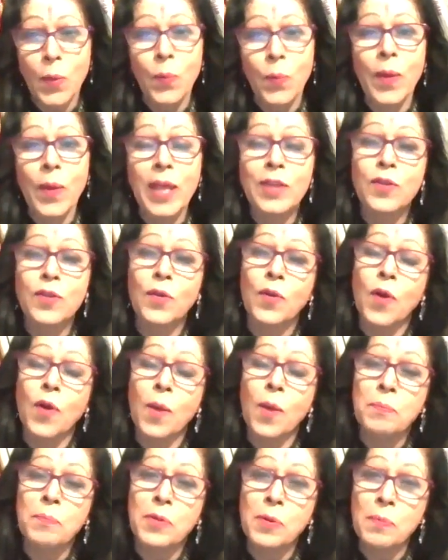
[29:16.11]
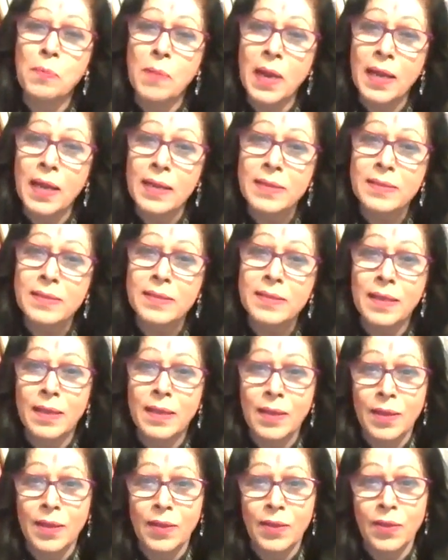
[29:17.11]
where you compromise
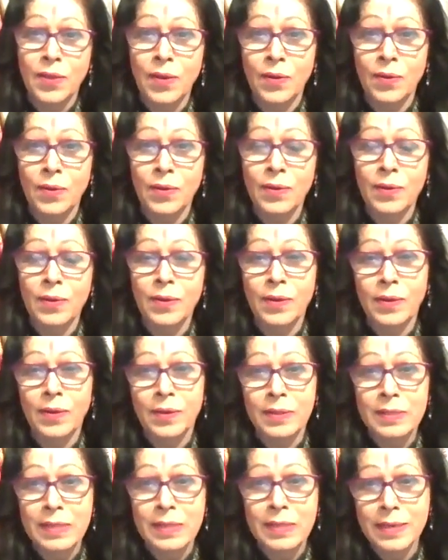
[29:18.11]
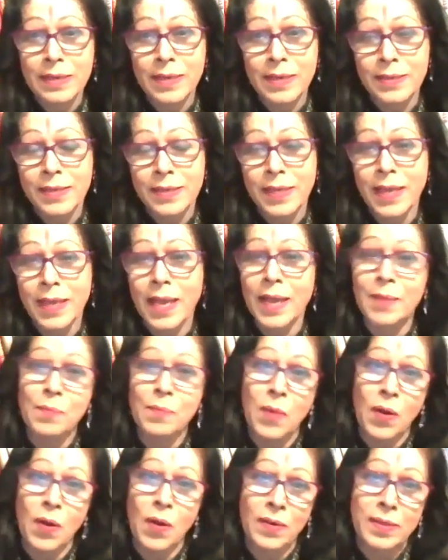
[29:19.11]
your dignity and
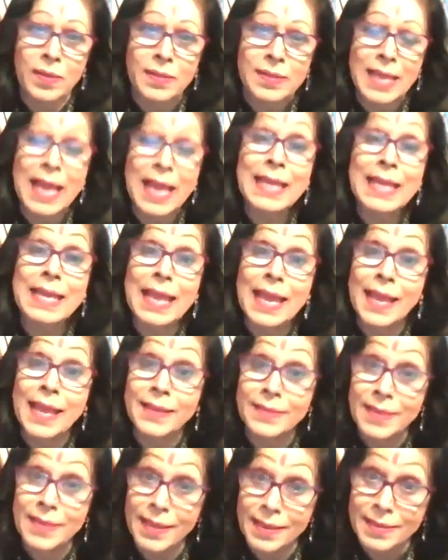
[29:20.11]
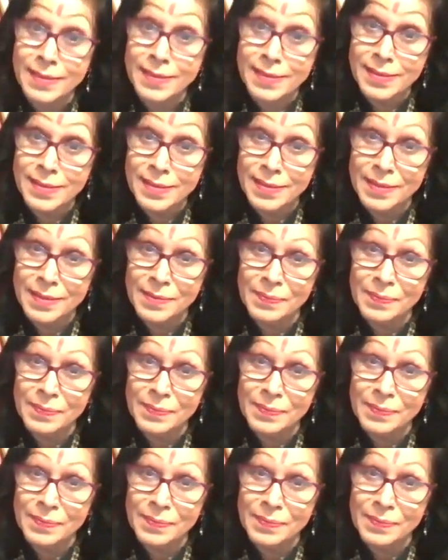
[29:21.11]
morals and ethics.